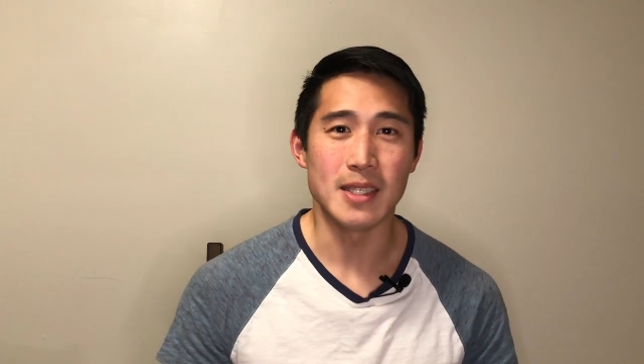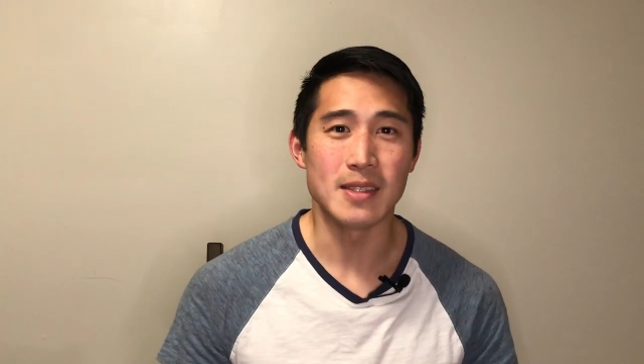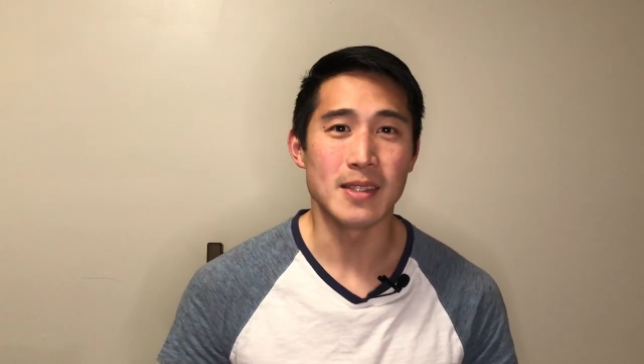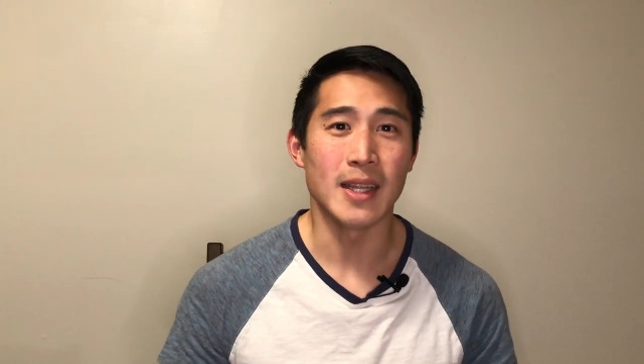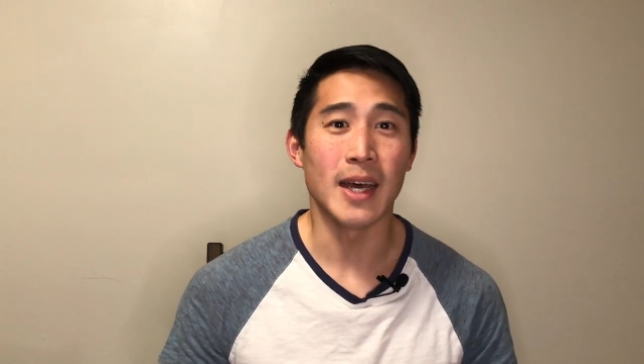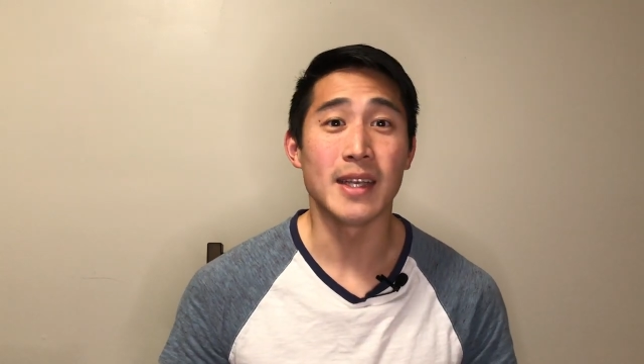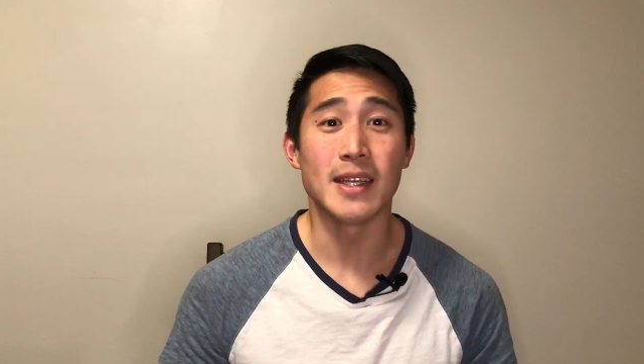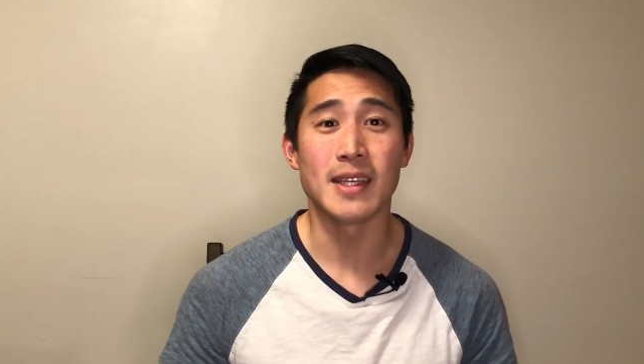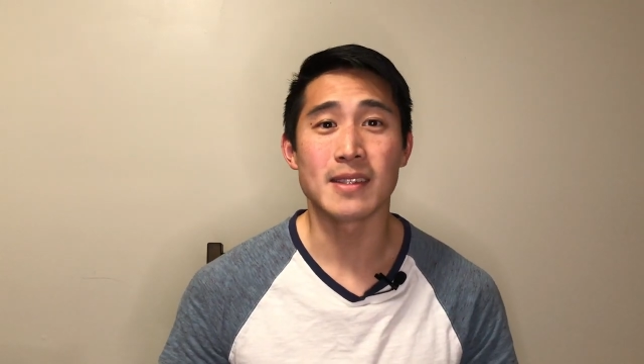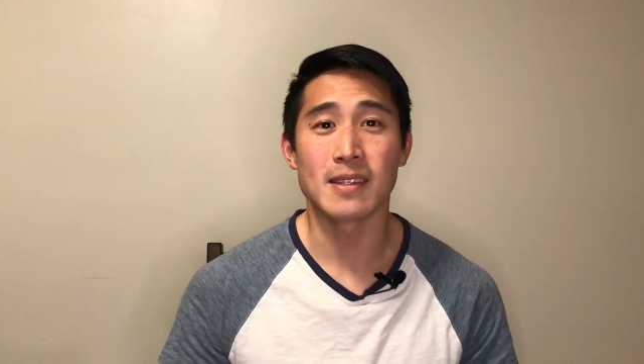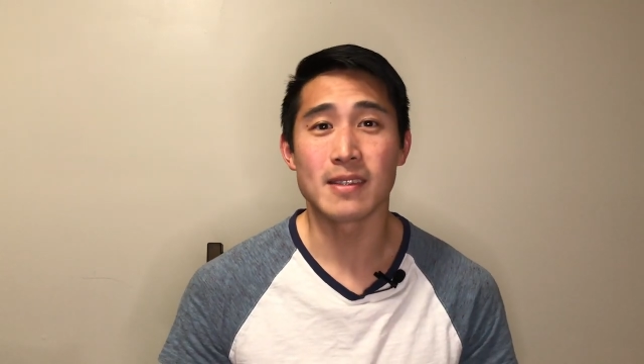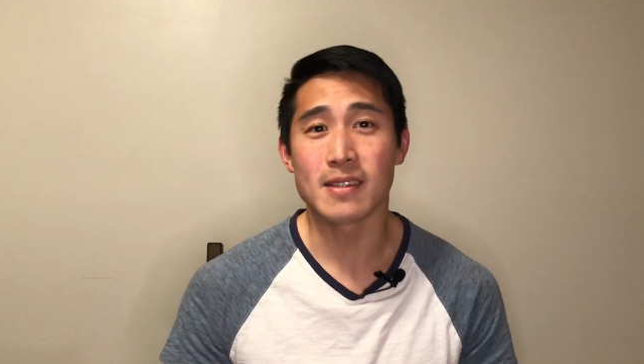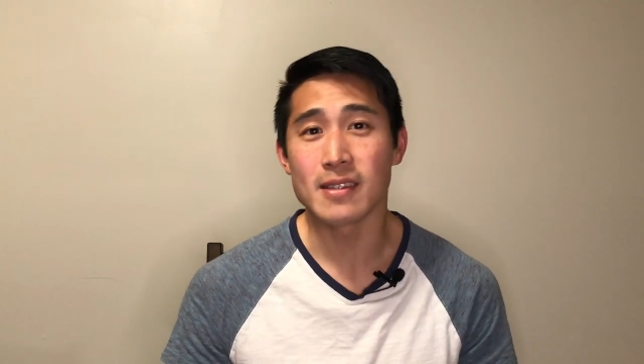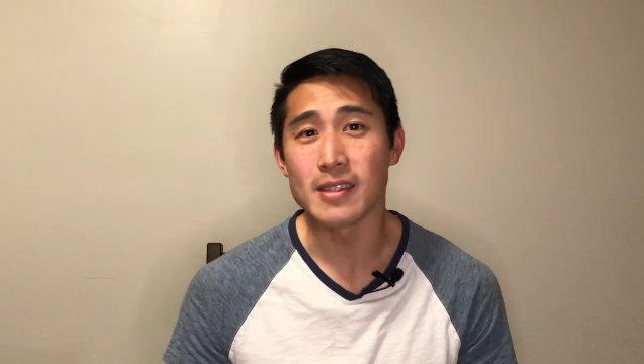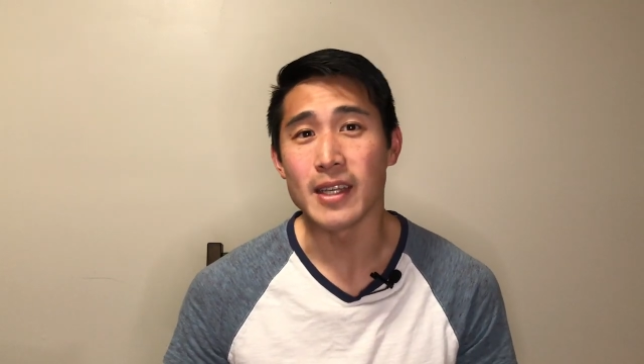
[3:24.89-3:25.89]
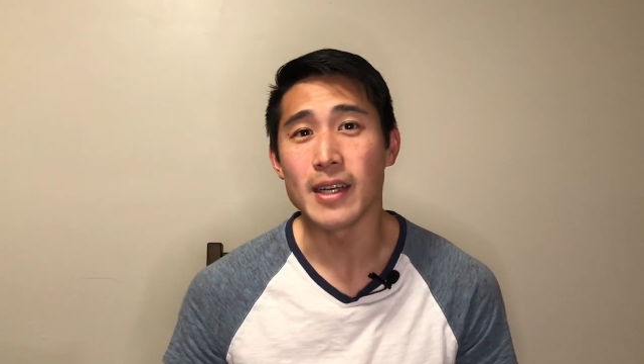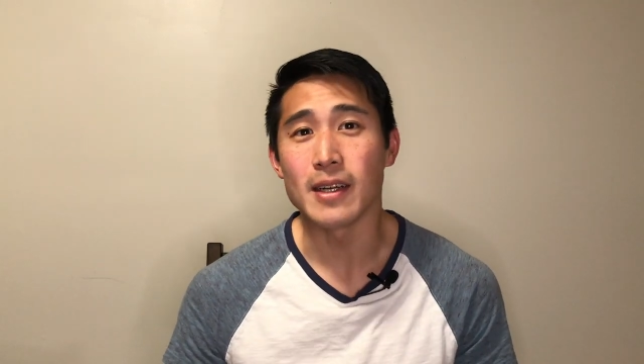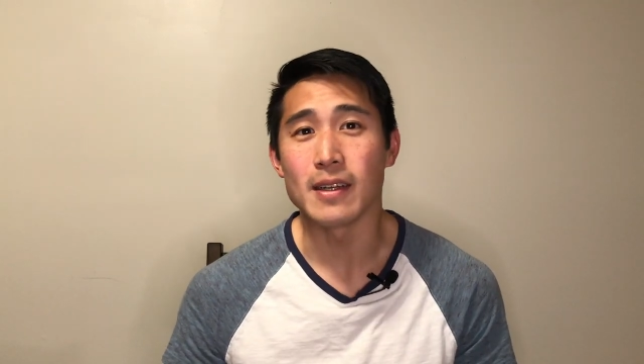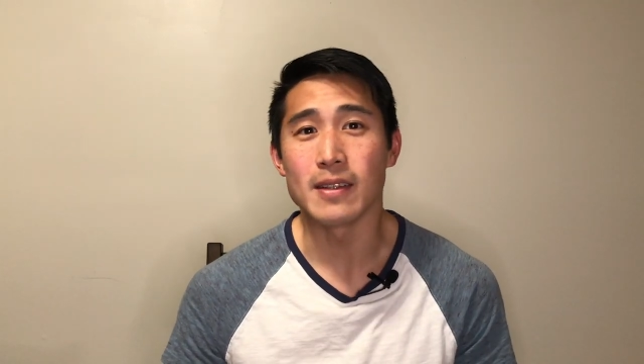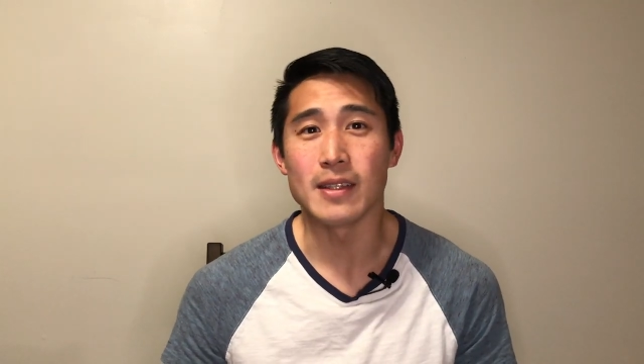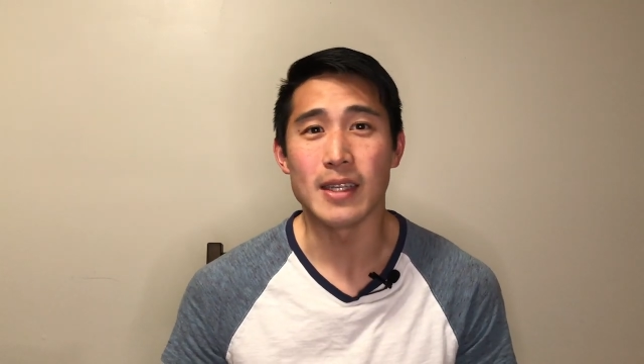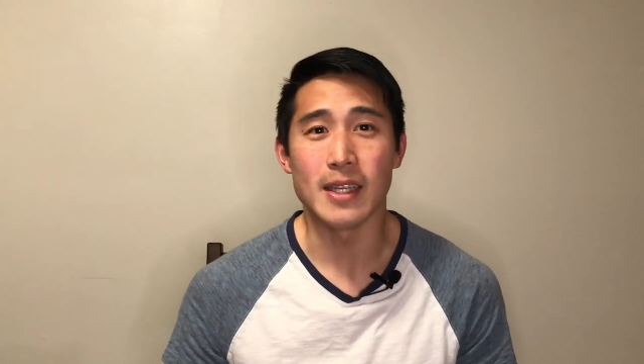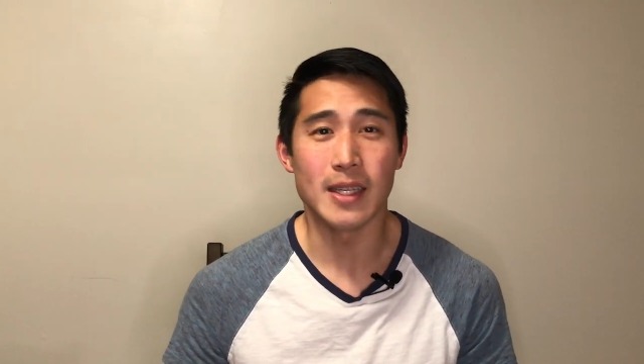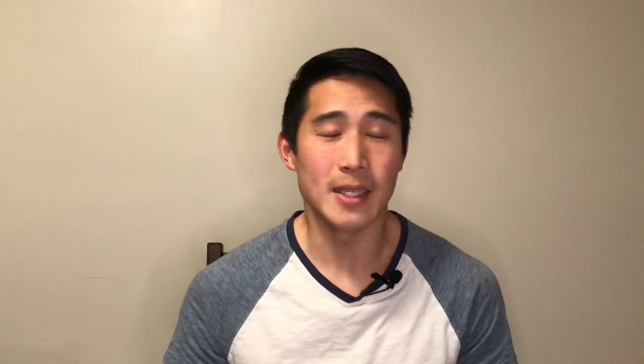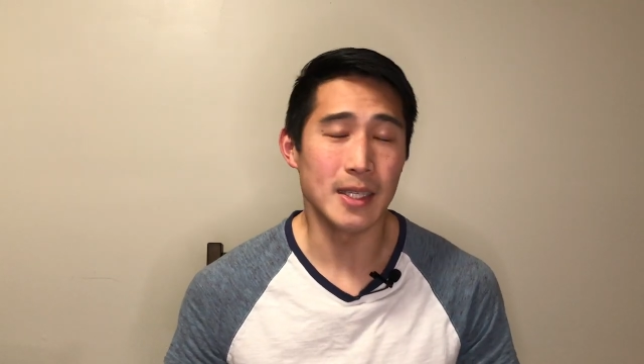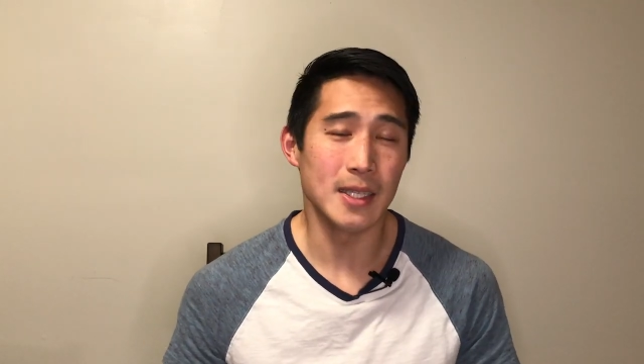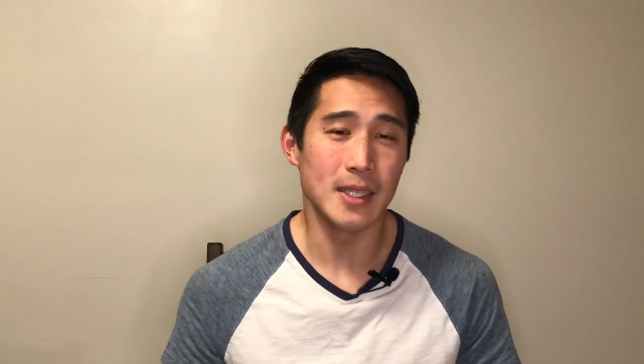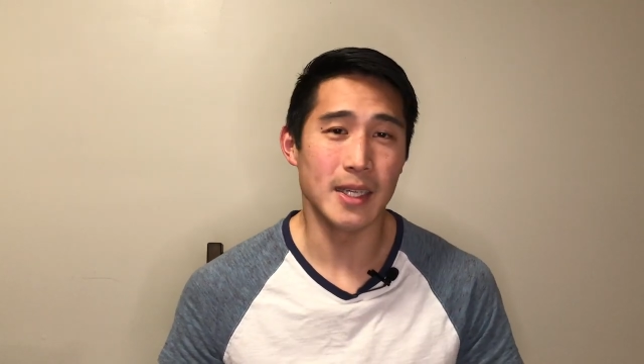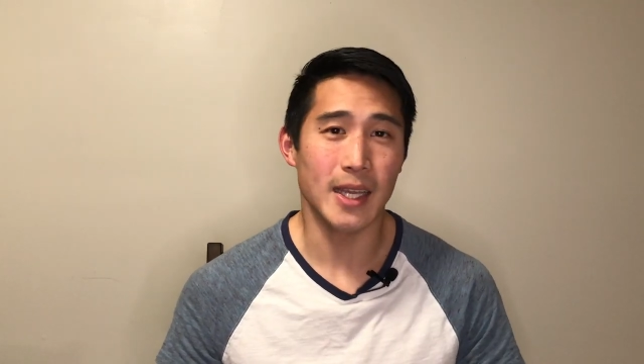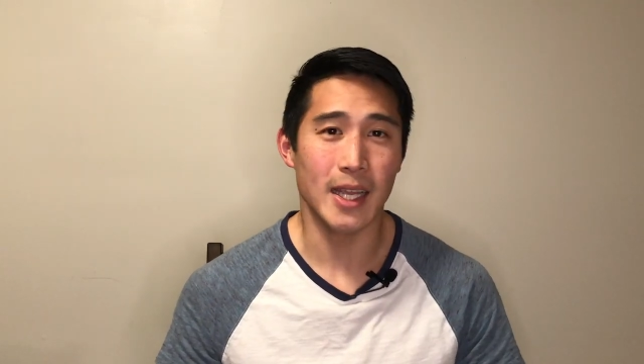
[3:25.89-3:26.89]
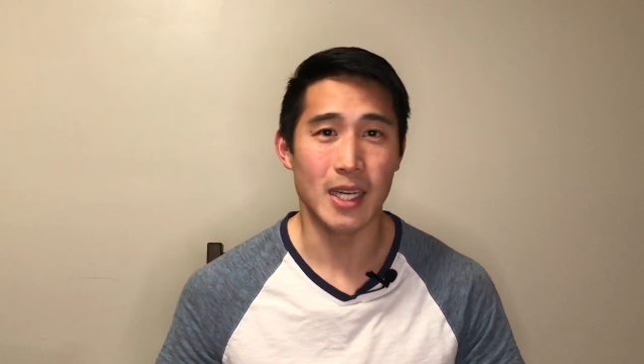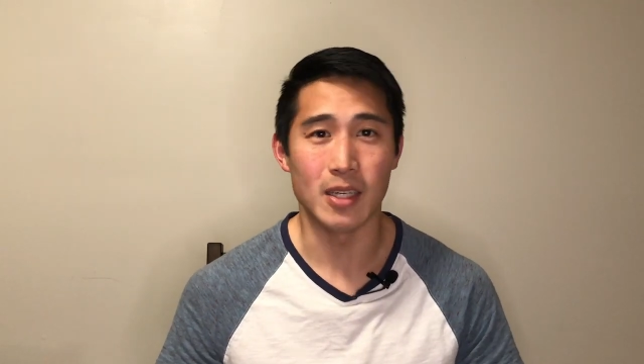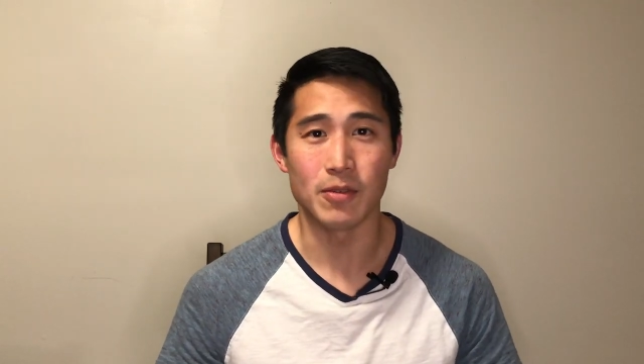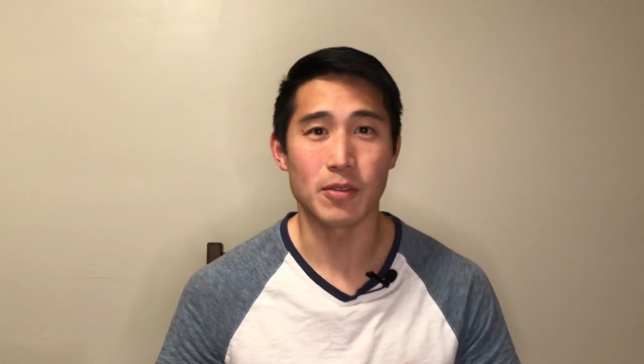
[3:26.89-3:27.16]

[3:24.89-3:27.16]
is not necessarily an indicator